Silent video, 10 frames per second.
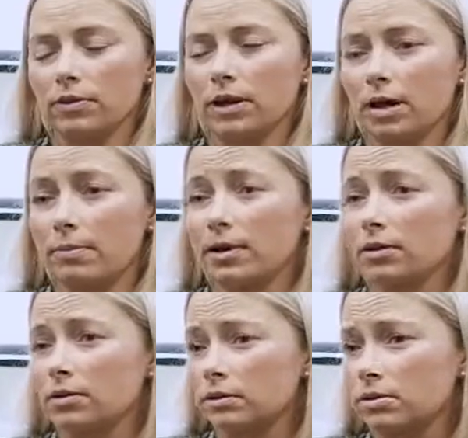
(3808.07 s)
rehab,
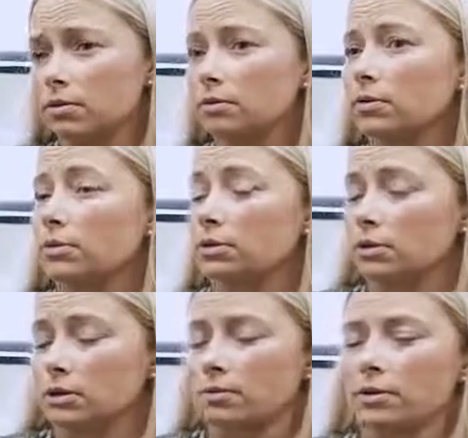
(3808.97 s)
and also like we were
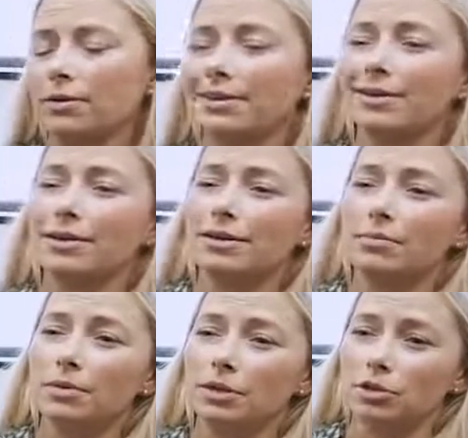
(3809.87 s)
talking about, like
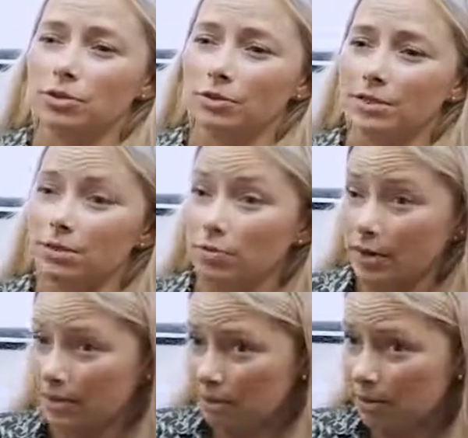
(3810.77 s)
making sure it's the
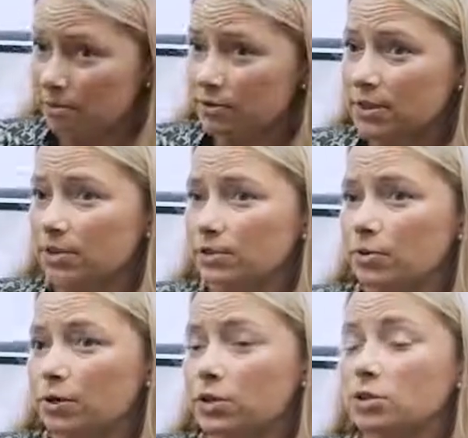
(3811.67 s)
right type of cells
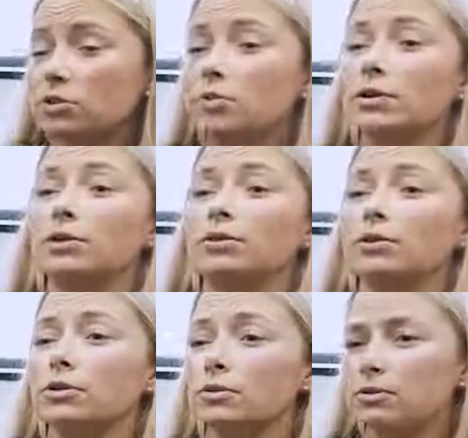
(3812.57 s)
going into it.
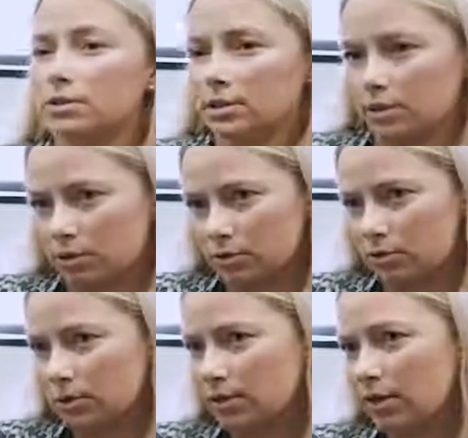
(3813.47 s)
You're using
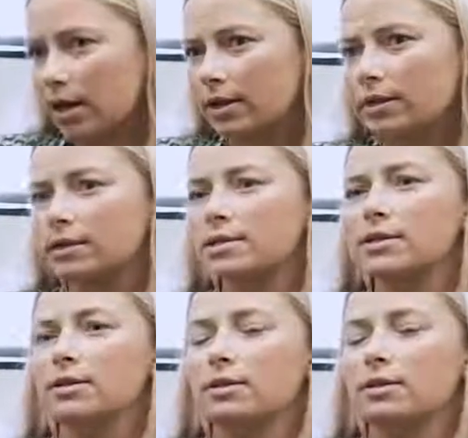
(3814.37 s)
ultrasound guidance,